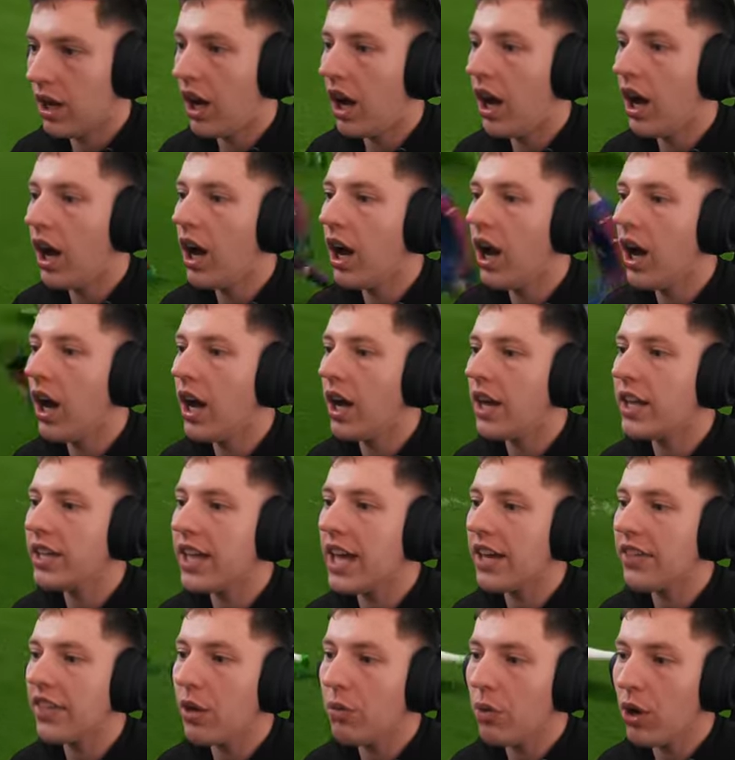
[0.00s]
Oh,
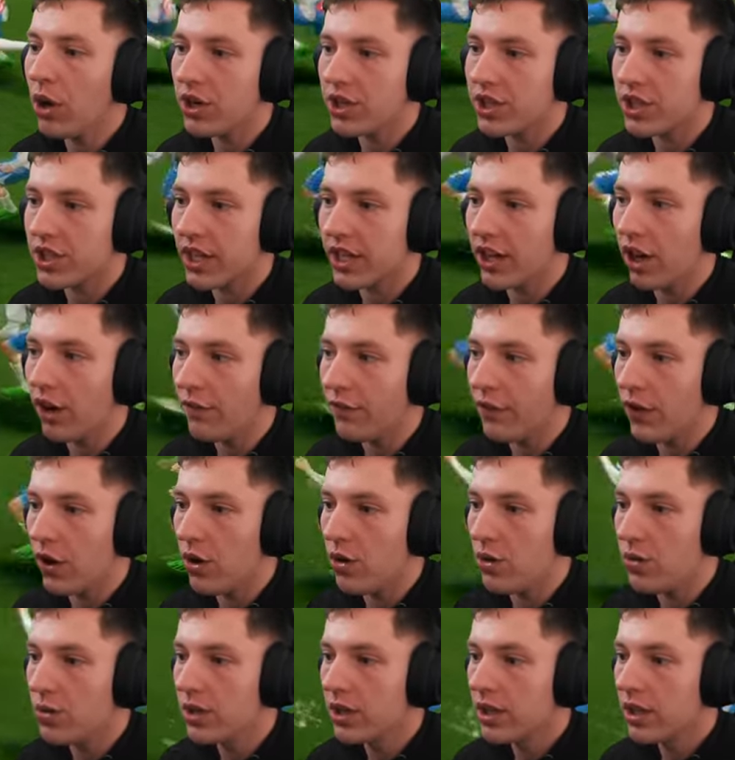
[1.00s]
yeah, that works. It got
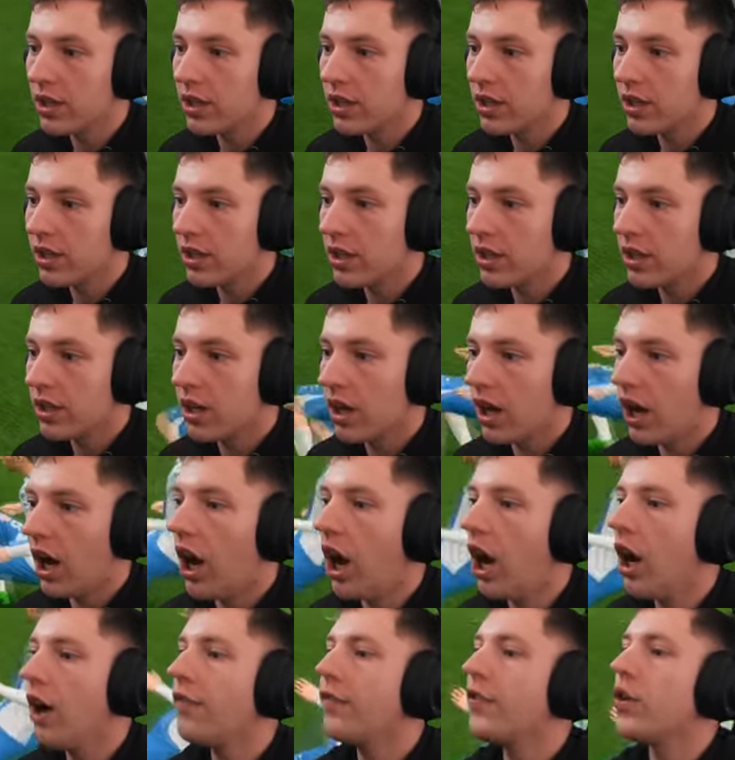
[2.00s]
through.
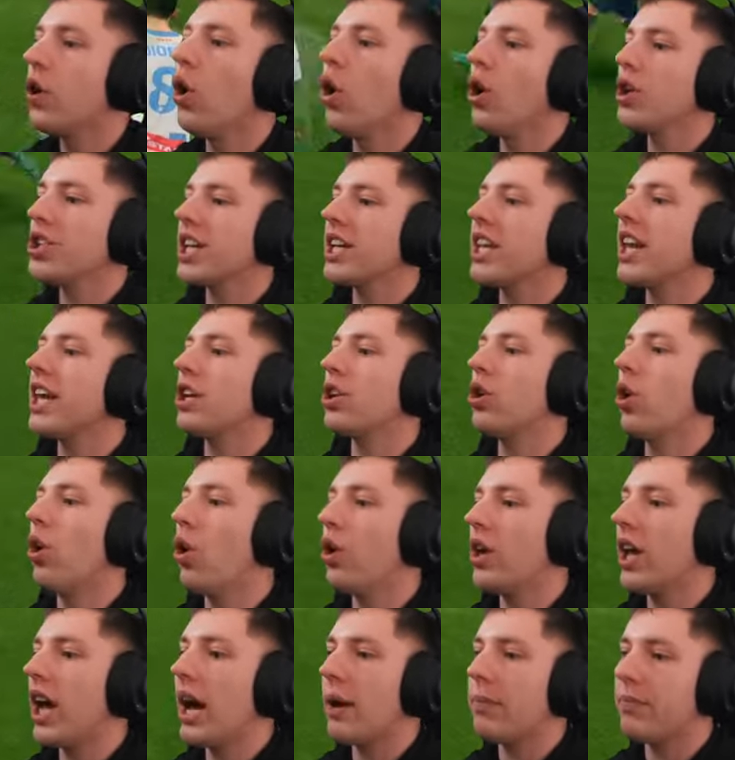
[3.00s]
Oh, of course I get
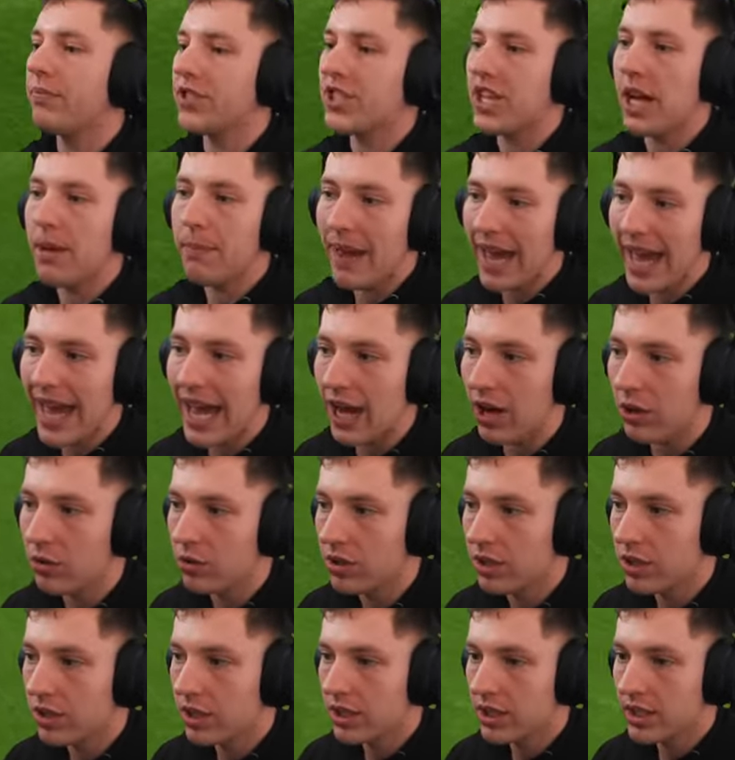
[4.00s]
caught up somehow.
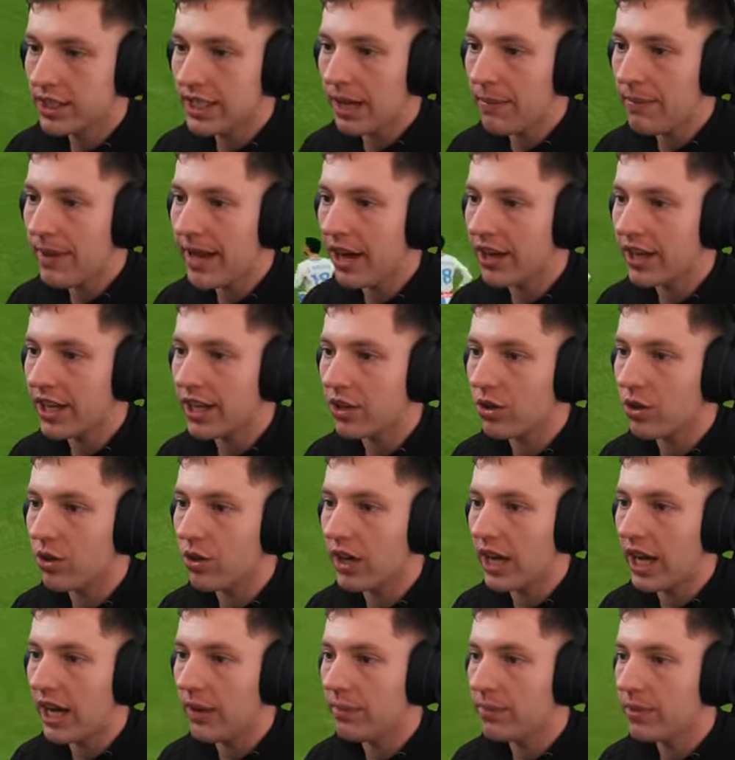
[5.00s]
Somehow I get
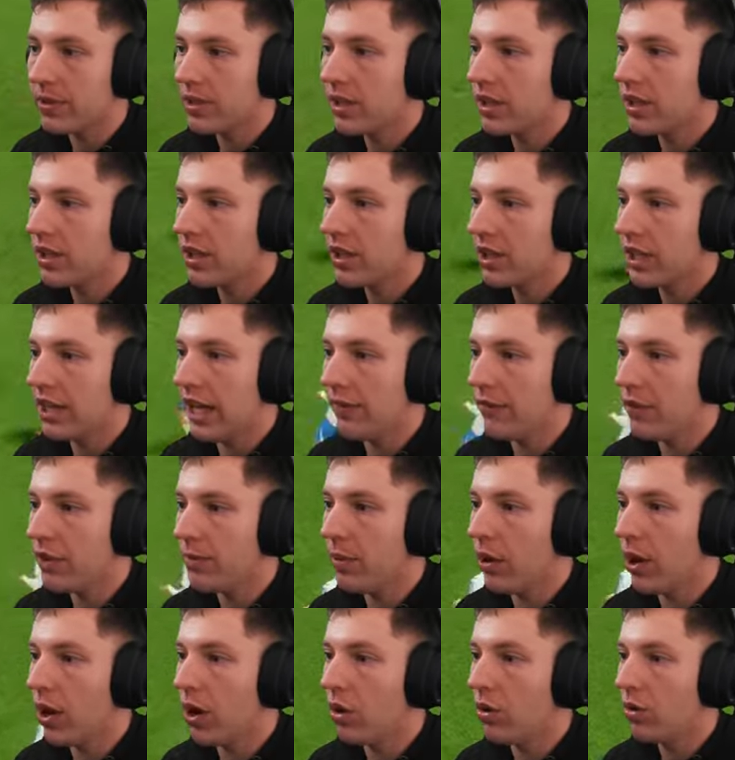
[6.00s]
caught up. Lovely
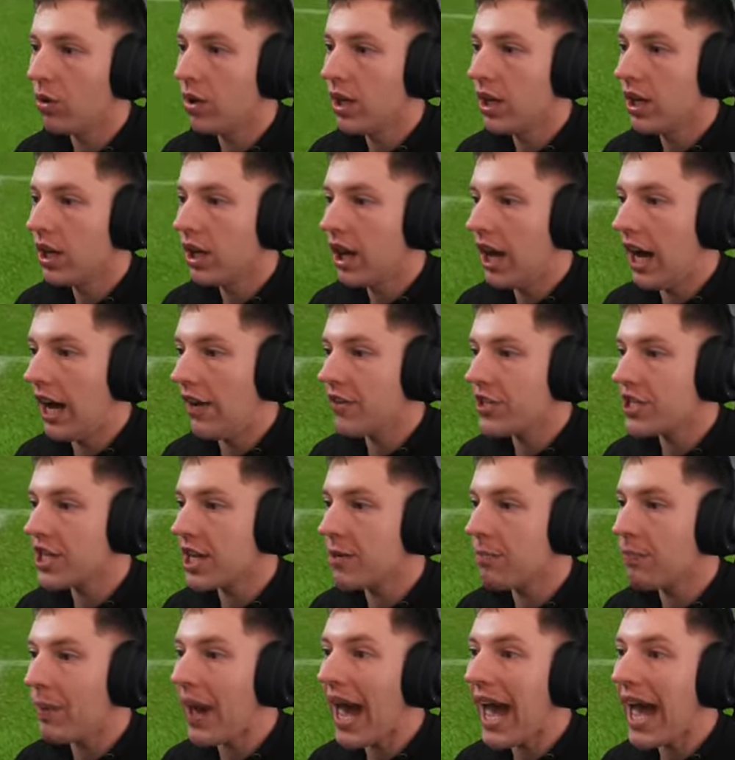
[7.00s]
ball.
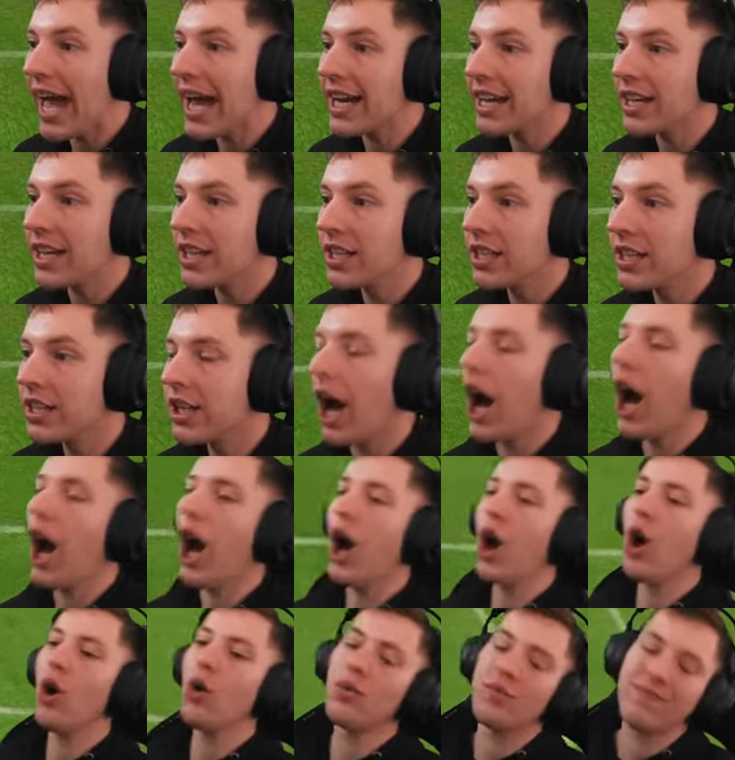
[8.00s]
Iversen, bang!
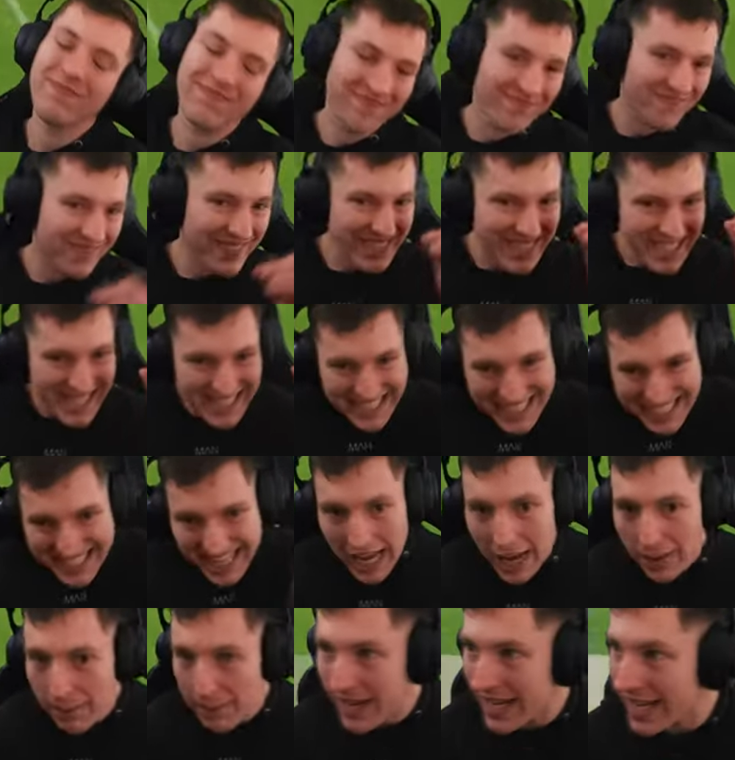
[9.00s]
No!
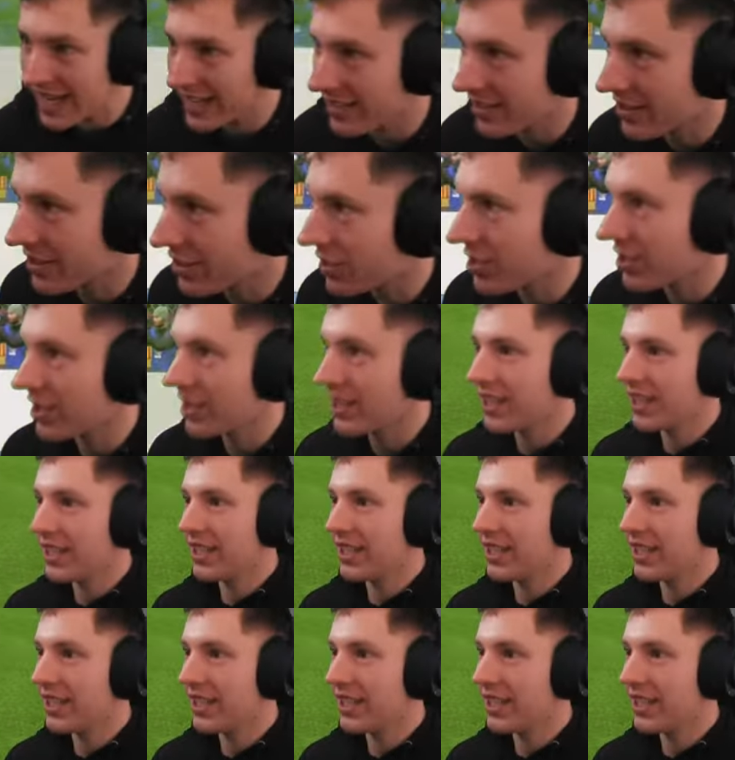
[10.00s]
Damn it!